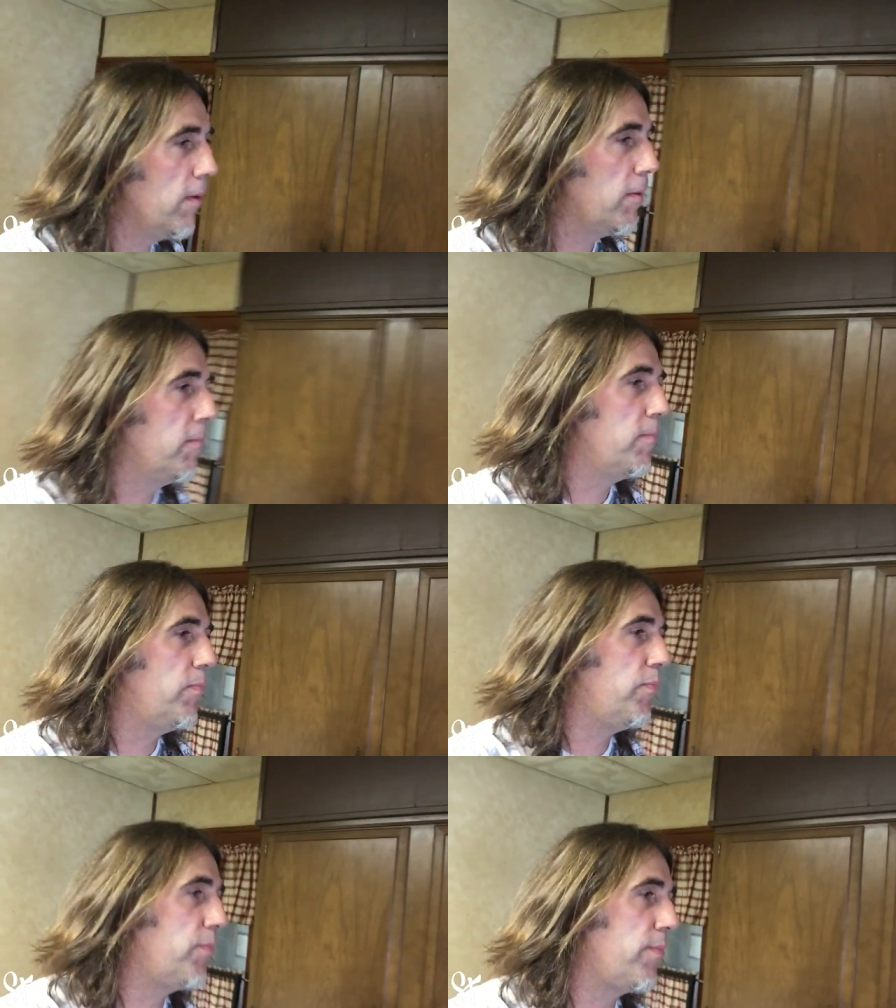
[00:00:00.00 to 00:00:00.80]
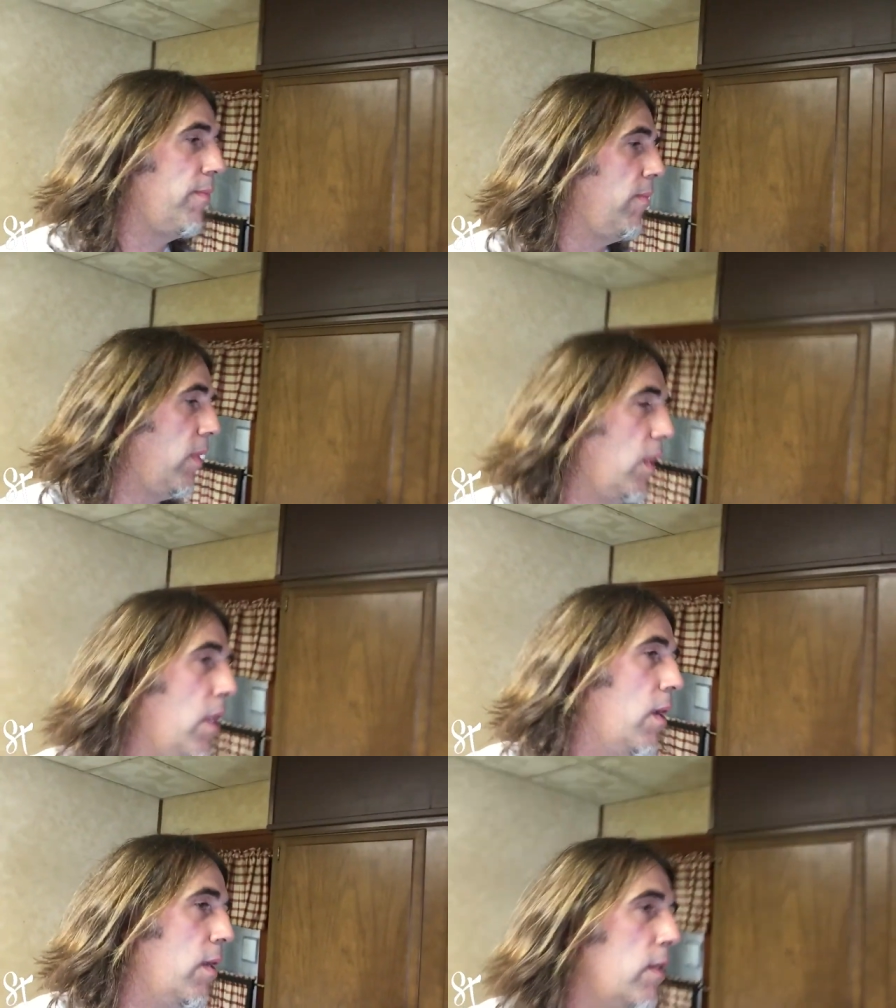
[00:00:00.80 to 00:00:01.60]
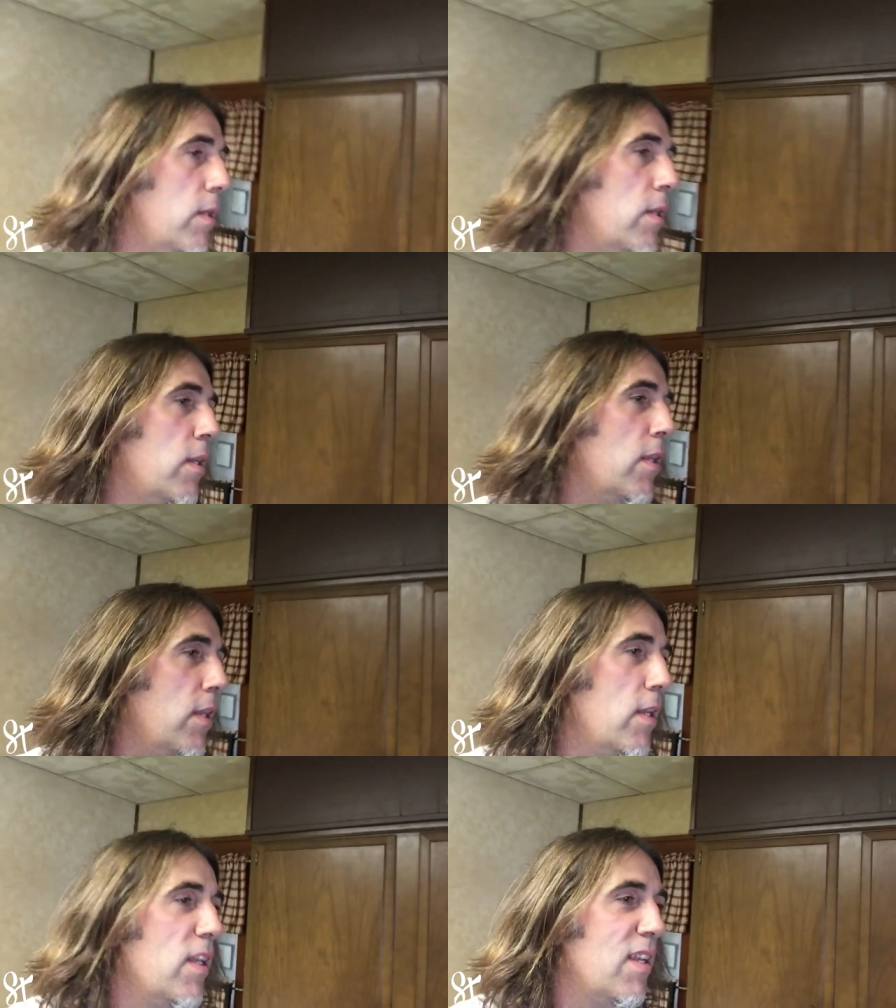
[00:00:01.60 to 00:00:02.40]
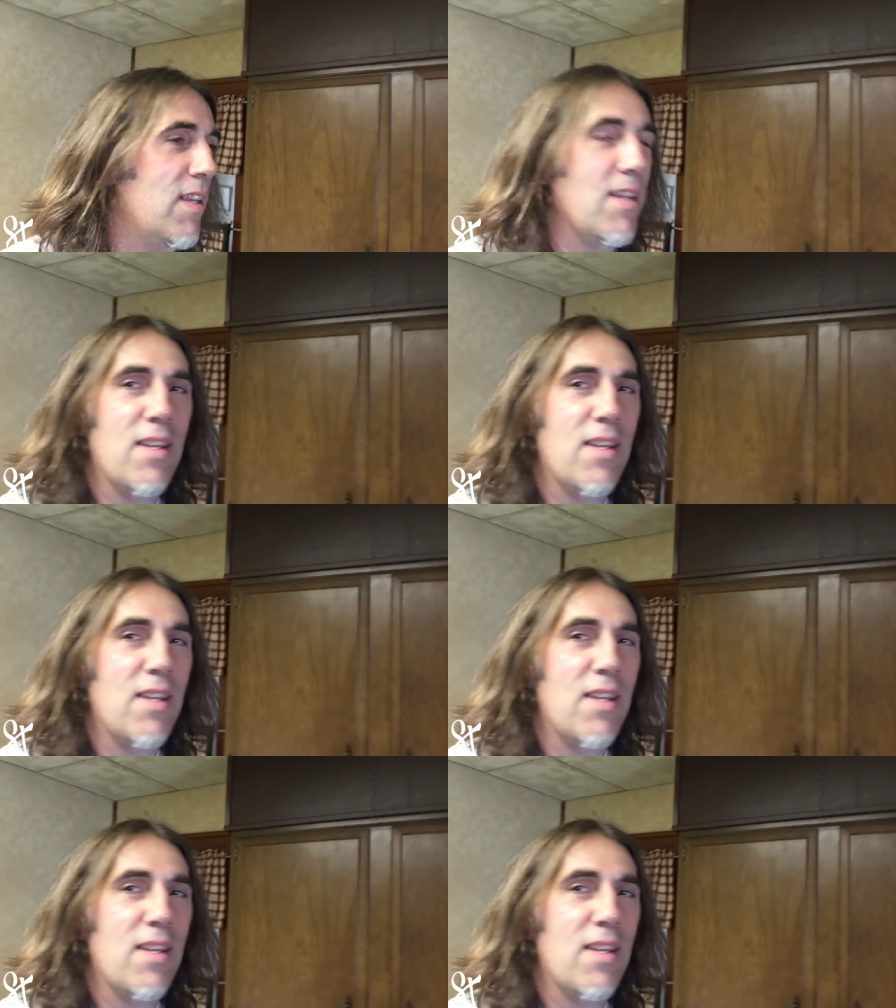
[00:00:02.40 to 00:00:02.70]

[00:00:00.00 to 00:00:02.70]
Well, I've been able to poop lately, so.